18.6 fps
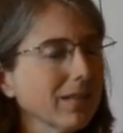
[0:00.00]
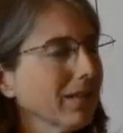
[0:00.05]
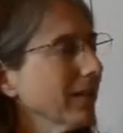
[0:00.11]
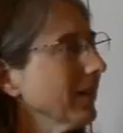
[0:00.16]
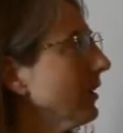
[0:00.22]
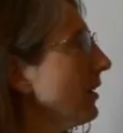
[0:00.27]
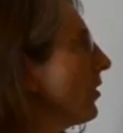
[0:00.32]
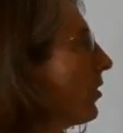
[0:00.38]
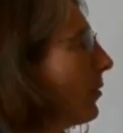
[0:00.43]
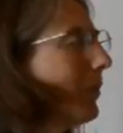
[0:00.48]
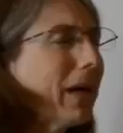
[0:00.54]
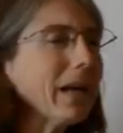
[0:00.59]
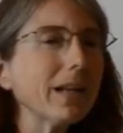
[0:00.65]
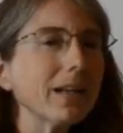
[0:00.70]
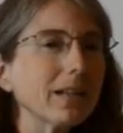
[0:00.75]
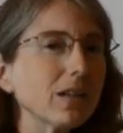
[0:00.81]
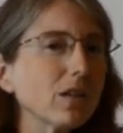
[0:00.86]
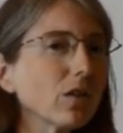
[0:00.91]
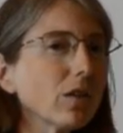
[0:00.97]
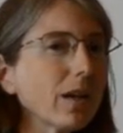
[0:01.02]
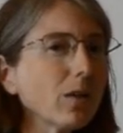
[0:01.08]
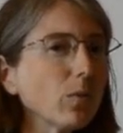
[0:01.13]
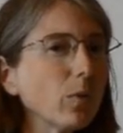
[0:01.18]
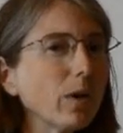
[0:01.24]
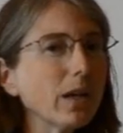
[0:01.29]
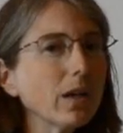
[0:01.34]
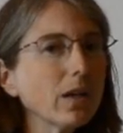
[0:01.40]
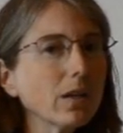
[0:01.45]
in a grammatically
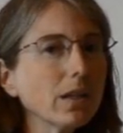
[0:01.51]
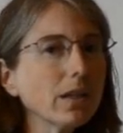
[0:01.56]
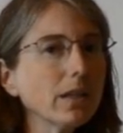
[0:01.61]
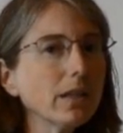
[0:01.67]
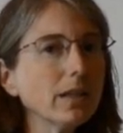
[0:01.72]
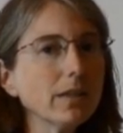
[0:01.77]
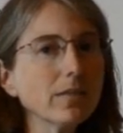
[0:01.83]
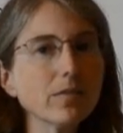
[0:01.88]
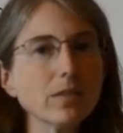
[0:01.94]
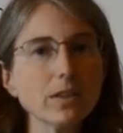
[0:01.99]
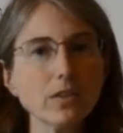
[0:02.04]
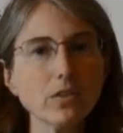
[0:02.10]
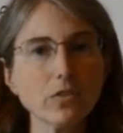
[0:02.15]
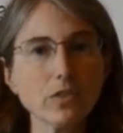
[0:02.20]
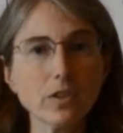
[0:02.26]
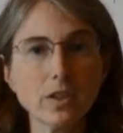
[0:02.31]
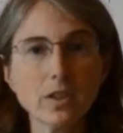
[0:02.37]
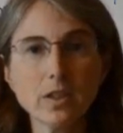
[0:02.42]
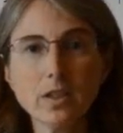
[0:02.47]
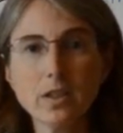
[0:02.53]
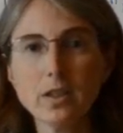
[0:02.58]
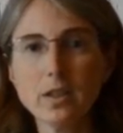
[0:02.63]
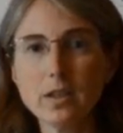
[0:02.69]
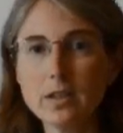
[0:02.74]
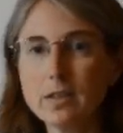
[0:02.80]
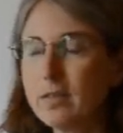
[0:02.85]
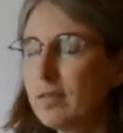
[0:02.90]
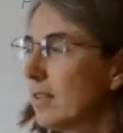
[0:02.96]
correct way on any of these
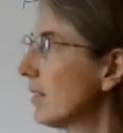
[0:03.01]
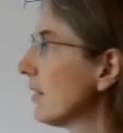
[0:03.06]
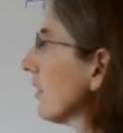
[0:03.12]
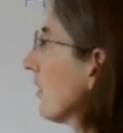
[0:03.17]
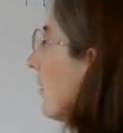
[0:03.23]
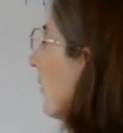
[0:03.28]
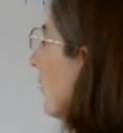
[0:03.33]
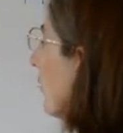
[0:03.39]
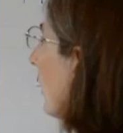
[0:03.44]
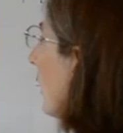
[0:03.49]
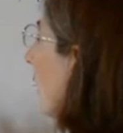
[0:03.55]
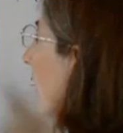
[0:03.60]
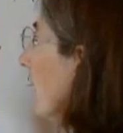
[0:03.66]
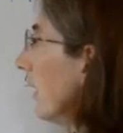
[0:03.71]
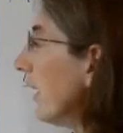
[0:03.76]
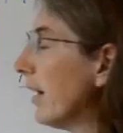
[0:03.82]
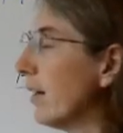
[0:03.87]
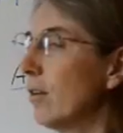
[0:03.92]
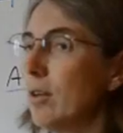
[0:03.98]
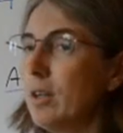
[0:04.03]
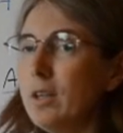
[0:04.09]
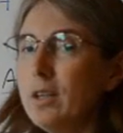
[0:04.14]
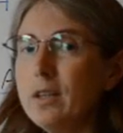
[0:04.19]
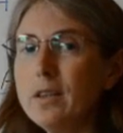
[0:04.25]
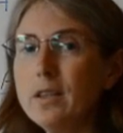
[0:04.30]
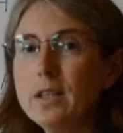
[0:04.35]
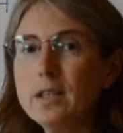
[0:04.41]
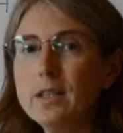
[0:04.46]
sentences. Now,
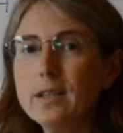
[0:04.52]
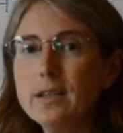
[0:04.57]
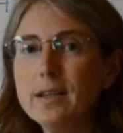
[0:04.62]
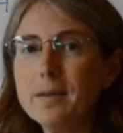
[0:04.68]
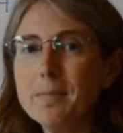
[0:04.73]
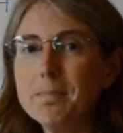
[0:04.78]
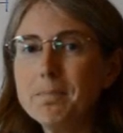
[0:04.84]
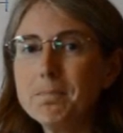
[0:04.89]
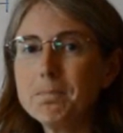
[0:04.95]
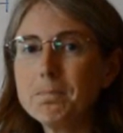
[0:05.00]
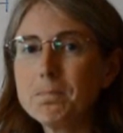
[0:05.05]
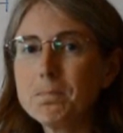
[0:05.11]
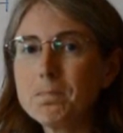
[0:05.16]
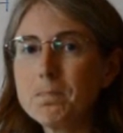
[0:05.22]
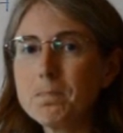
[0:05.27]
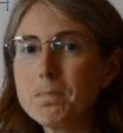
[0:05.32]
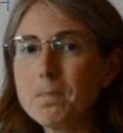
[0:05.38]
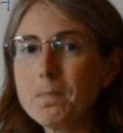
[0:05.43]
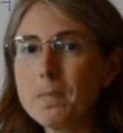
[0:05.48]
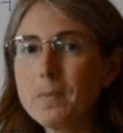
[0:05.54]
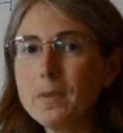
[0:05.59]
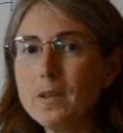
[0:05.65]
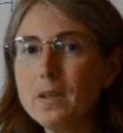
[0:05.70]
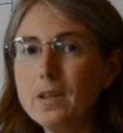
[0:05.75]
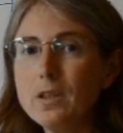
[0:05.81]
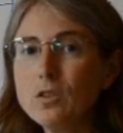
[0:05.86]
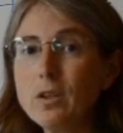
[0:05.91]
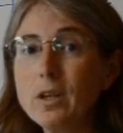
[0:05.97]
the
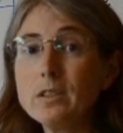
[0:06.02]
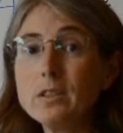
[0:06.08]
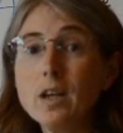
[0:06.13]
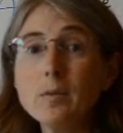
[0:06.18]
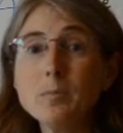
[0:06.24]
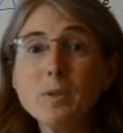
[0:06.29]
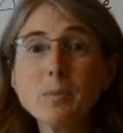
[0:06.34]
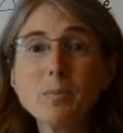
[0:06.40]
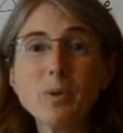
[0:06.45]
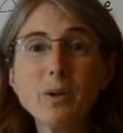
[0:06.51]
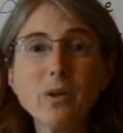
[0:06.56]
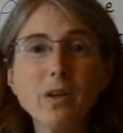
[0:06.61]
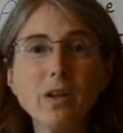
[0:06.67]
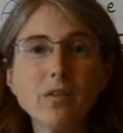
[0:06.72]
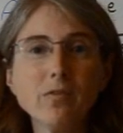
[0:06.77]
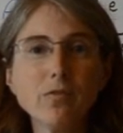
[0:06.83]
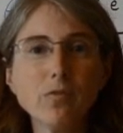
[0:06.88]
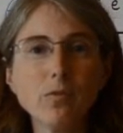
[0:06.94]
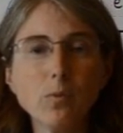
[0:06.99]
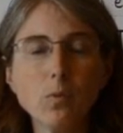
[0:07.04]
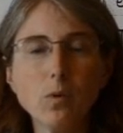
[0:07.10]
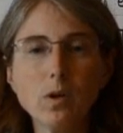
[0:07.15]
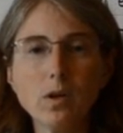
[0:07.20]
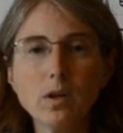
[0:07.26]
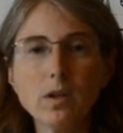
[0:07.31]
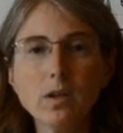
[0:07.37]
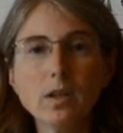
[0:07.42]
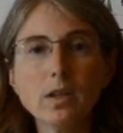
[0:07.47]
indirect object pronoun
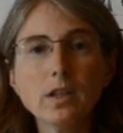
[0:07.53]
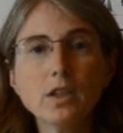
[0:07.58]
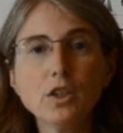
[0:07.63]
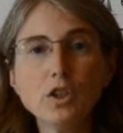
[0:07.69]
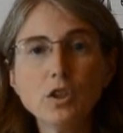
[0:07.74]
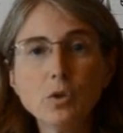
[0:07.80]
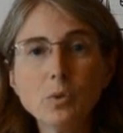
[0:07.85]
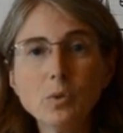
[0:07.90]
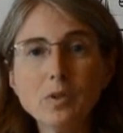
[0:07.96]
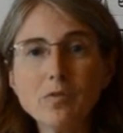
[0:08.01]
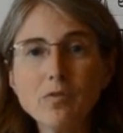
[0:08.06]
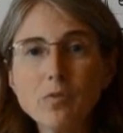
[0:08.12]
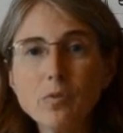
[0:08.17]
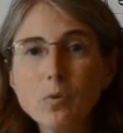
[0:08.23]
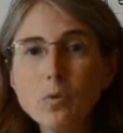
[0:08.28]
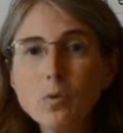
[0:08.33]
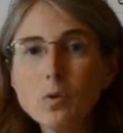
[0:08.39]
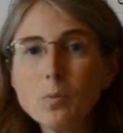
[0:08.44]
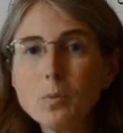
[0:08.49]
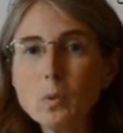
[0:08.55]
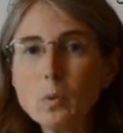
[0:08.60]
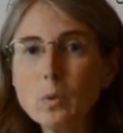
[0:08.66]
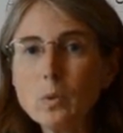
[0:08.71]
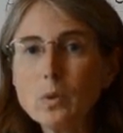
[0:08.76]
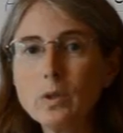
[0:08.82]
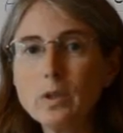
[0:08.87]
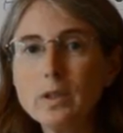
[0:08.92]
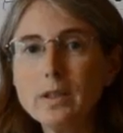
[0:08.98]
for you
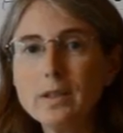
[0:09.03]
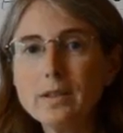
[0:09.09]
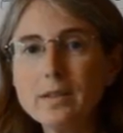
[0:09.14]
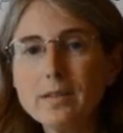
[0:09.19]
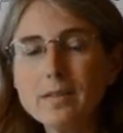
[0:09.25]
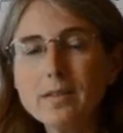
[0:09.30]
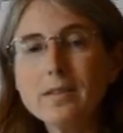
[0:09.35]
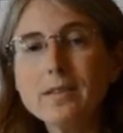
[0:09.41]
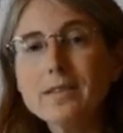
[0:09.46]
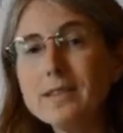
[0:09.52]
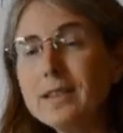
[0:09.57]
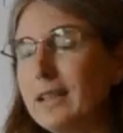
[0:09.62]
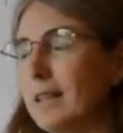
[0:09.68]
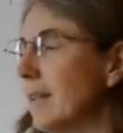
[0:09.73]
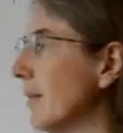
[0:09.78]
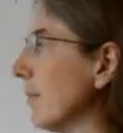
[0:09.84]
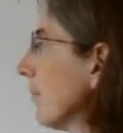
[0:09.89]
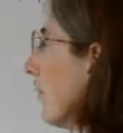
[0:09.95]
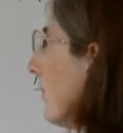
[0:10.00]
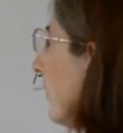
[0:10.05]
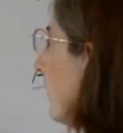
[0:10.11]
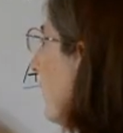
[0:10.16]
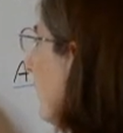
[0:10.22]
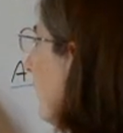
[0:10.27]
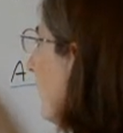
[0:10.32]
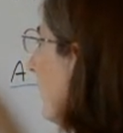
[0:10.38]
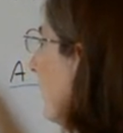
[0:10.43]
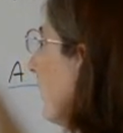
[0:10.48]
informal is ti.
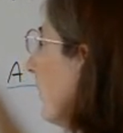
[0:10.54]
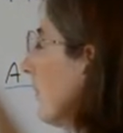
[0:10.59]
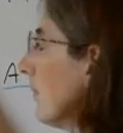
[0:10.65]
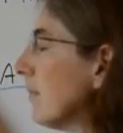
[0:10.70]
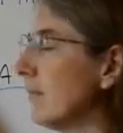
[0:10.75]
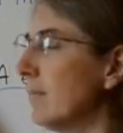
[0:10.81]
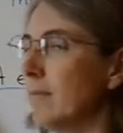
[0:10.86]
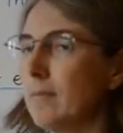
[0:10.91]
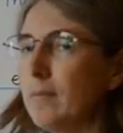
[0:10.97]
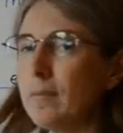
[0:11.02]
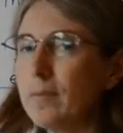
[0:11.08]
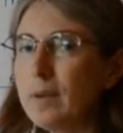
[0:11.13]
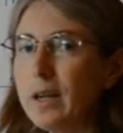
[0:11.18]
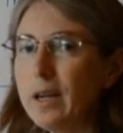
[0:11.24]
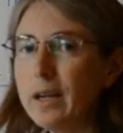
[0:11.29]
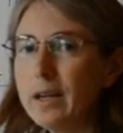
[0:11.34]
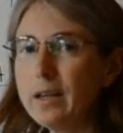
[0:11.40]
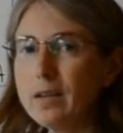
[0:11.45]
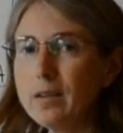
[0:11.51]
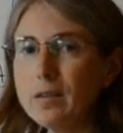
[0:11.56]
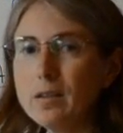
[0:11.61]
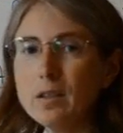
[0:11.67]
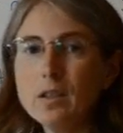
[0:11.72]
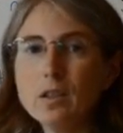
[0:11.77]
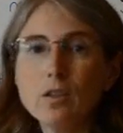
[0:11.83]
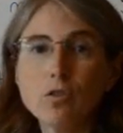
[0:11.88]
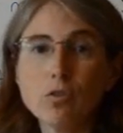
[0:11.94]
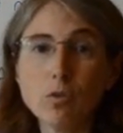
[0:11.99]
Okay,
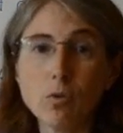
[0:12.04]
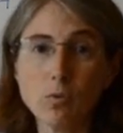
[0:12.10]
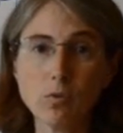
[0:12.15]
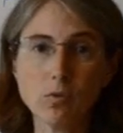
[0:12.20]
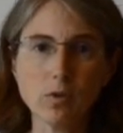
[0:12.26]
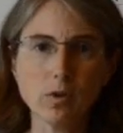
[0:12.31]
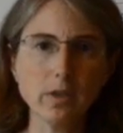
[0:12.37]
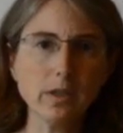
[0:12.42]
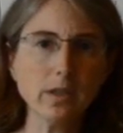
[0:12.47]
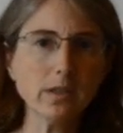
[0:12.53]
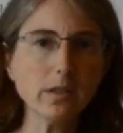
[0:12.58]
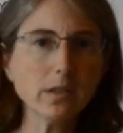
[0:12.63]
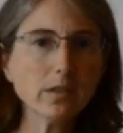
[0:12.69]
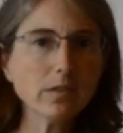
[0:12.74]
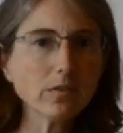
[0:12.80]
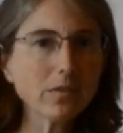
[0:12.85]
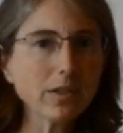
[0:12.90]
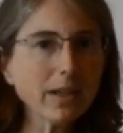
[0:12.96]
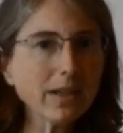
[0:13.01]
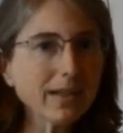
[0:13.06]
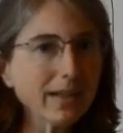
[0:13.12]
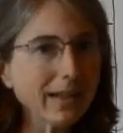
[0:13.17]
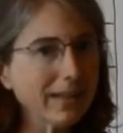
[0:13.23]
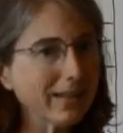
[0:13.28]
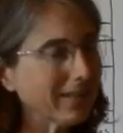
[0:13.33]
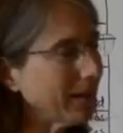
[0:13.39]
so in this second